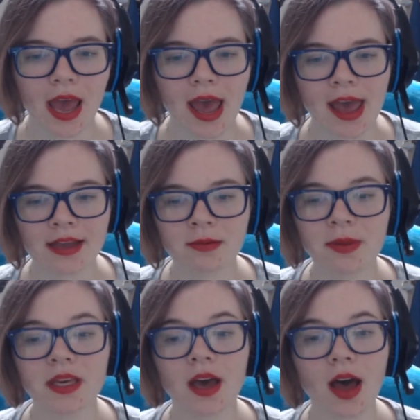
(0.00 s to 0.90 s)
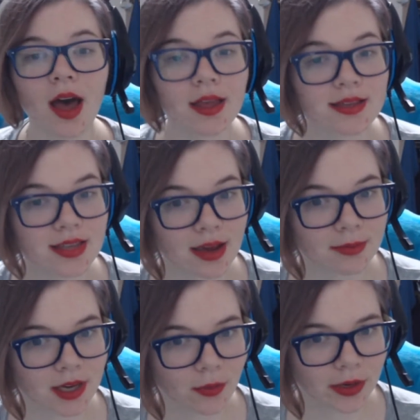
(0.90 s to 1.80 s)
And because
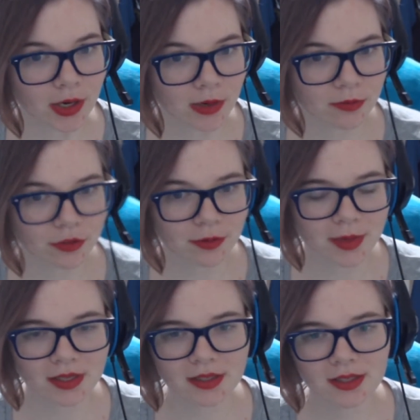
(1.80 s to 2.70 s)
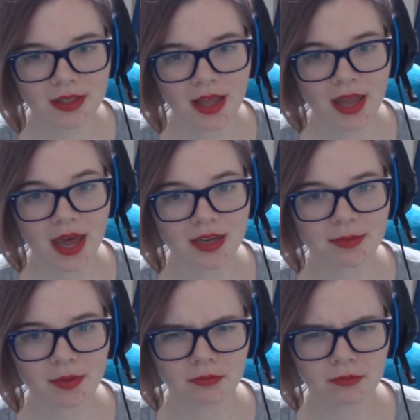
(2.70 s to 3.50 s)
I'm going home for a month, that...